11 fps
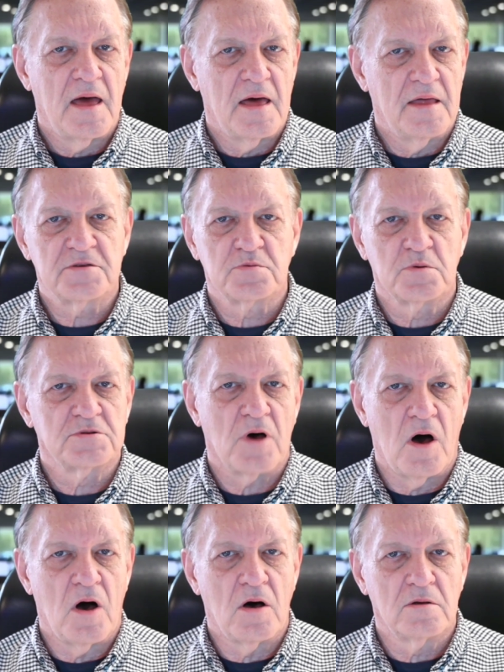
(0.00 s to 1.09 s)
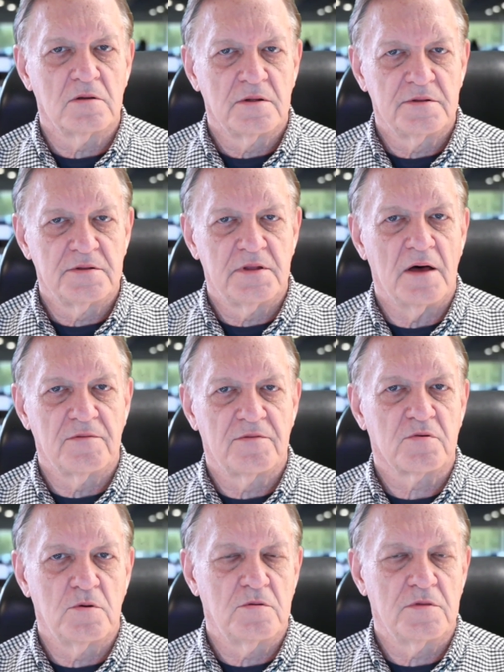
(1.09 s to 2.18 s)
And this was all done
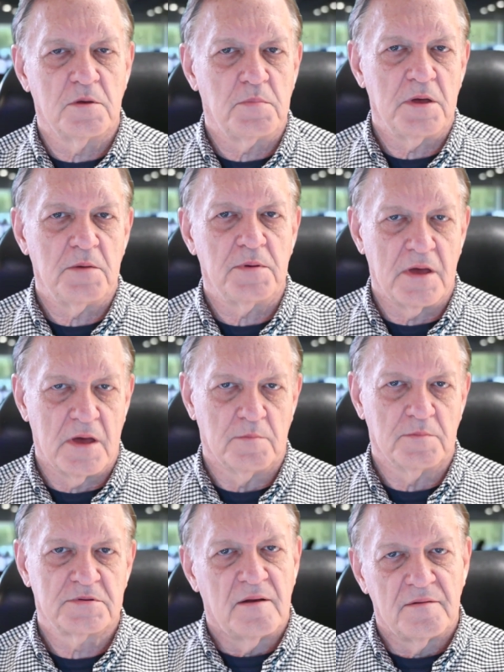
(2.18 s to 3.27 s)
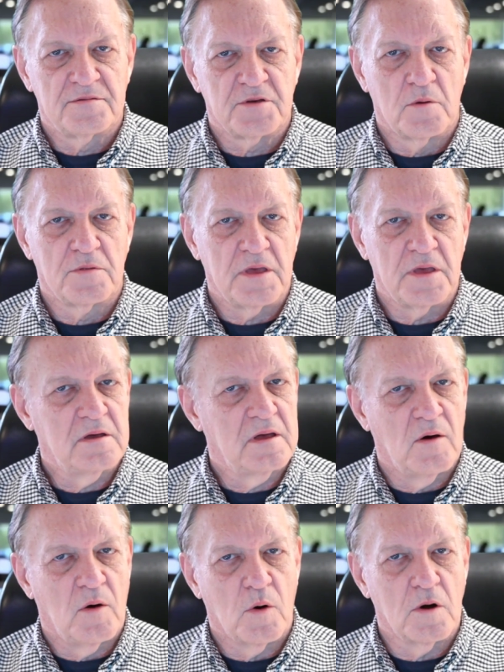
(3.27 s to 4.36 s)
through the PPMs. So the
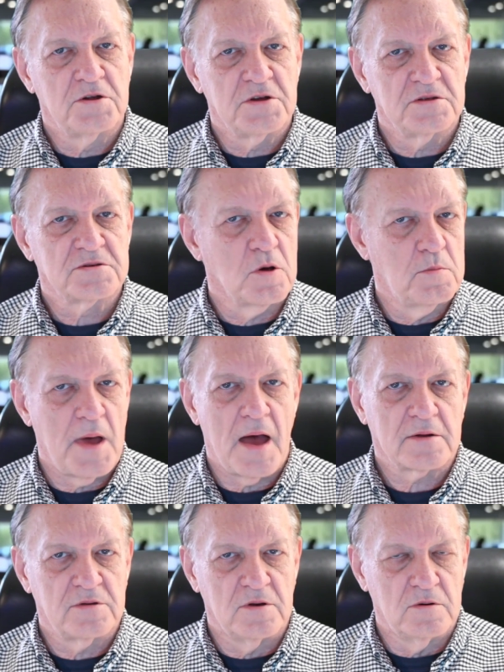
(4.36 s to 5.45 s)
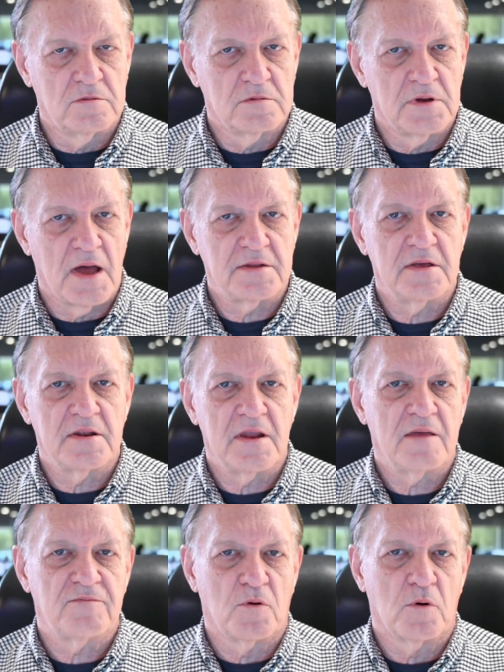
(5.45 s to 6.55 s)
origins go back to
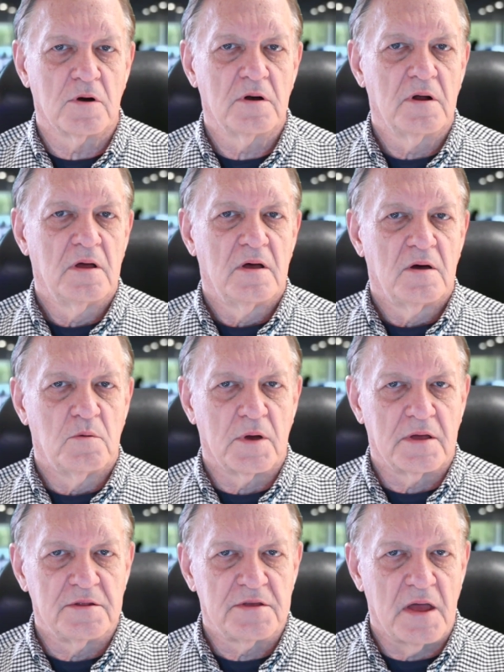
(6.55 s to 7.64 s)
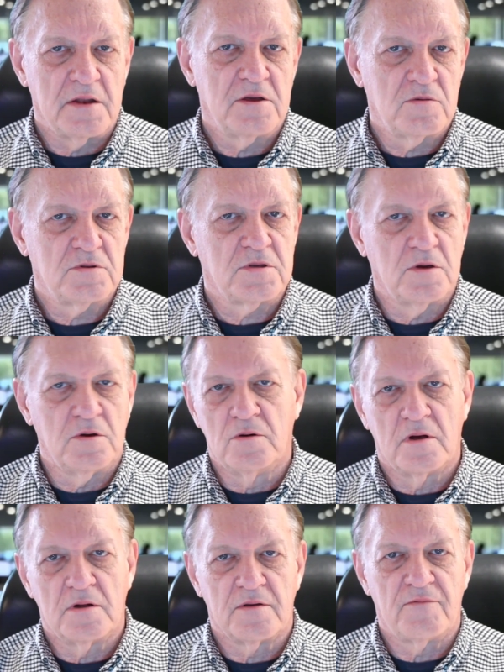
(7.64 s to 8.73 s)
1984. We continued
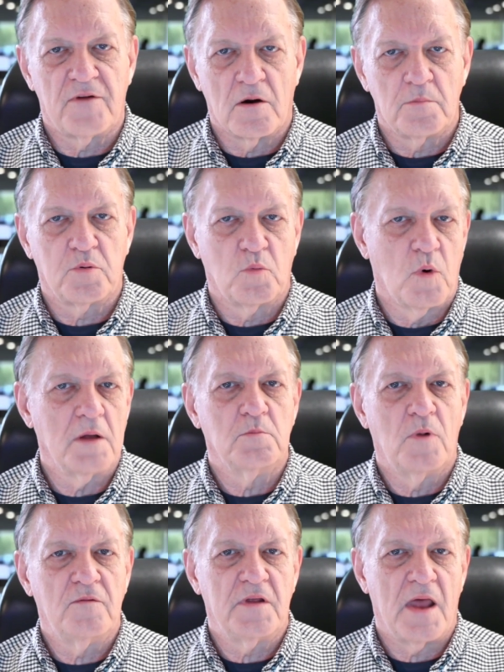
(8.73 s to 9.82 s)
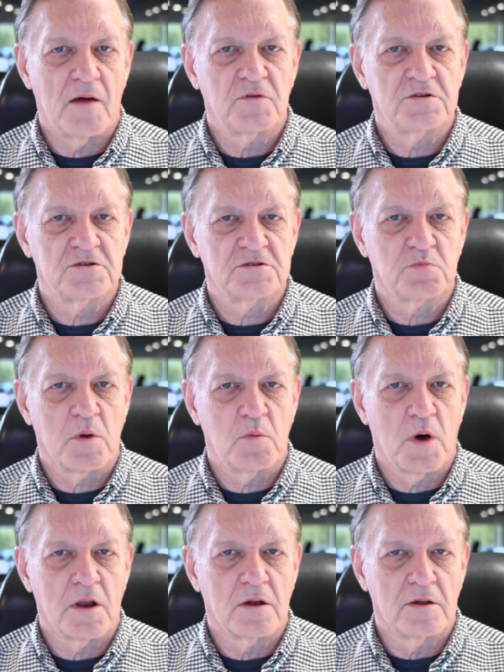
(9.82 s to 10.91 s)
to develop what moving averages we
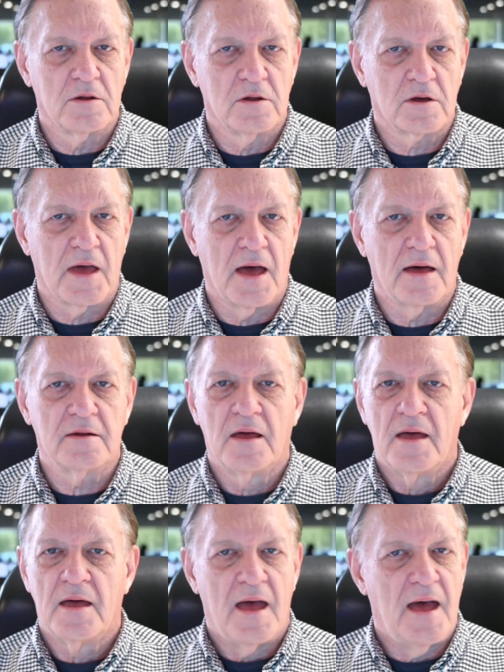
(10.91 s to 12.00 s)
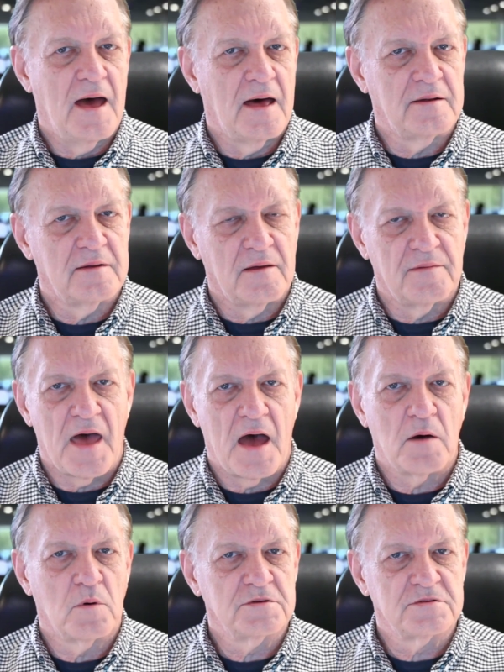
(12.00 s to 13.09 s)
wanted to look at, and that
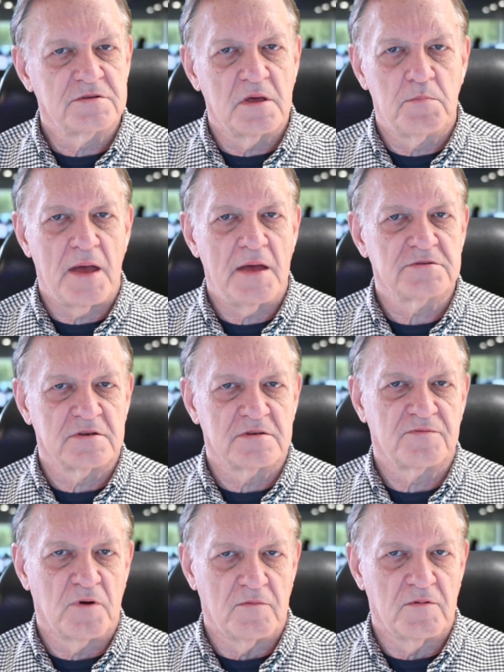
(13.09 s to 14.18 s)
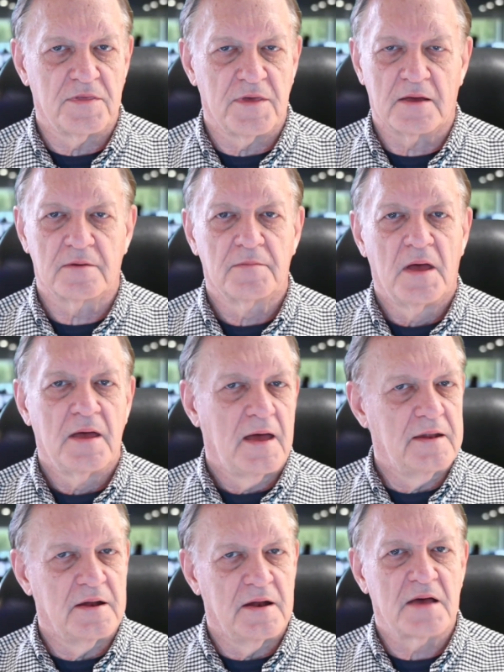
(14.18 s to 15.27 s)
was the basis for everything.
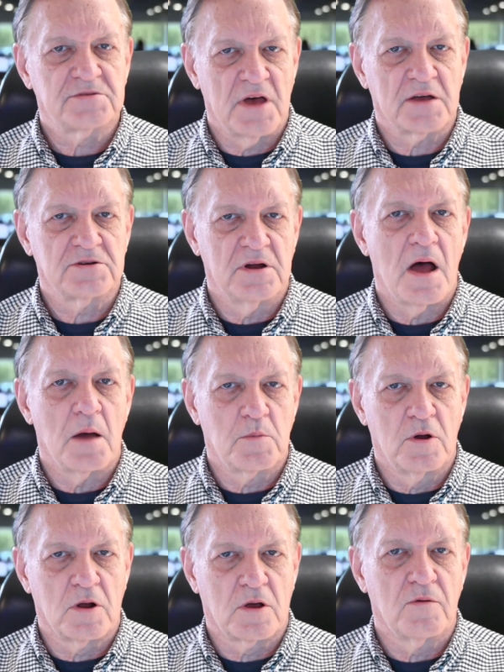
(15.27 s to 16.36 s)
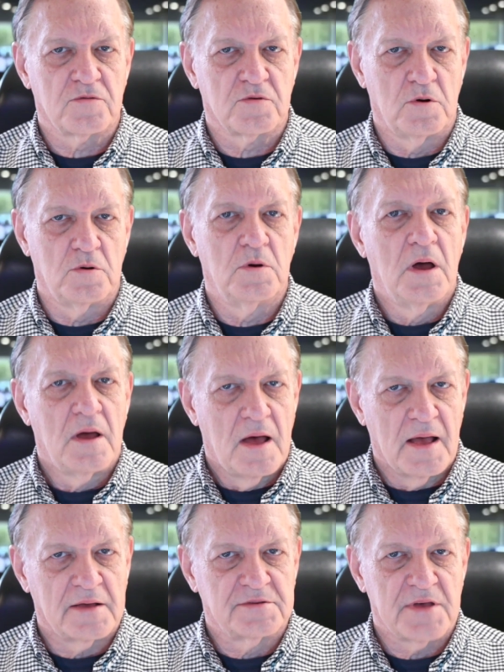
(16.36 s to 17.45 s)
In the next section, I'm going to go through
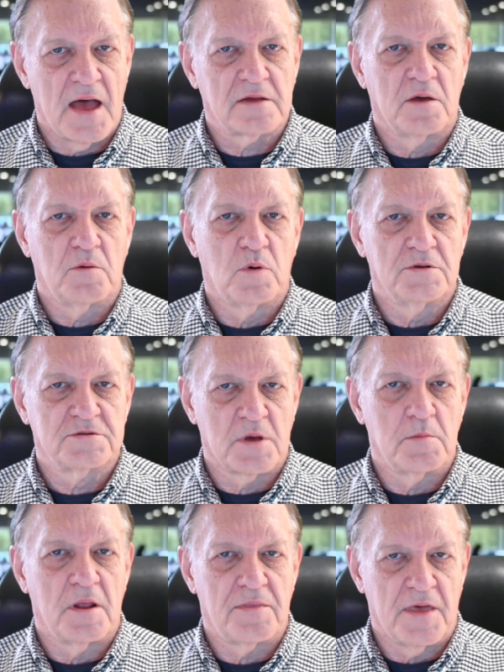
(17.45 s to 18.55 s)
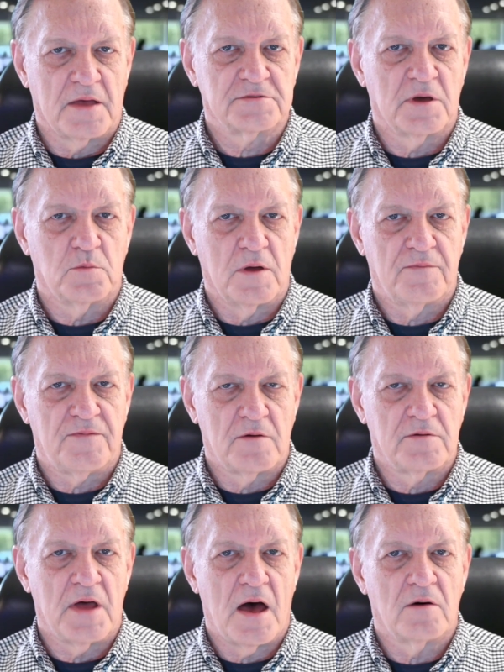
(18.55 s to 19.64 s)
exactly some of the things that we
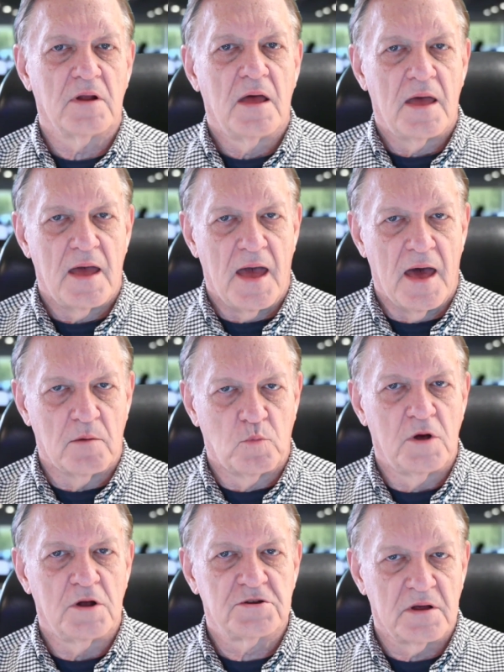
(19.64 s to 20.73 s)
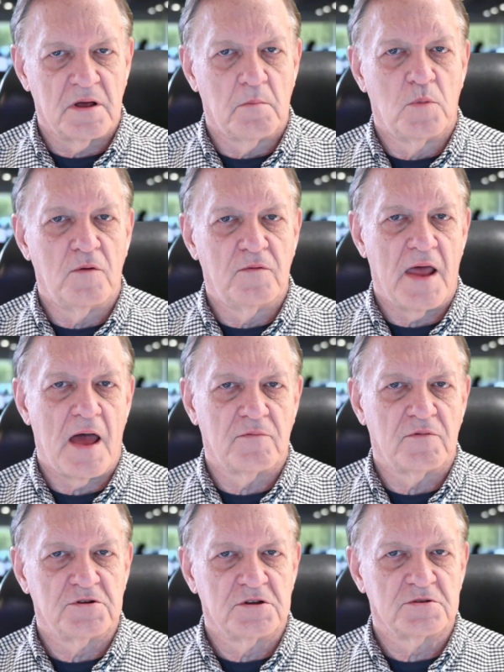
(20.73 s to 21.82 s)
found out and which moving
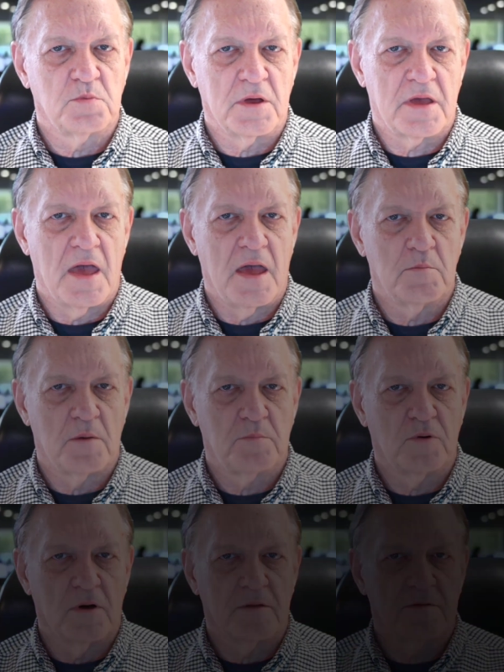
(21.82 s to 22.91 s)
averages we came up with.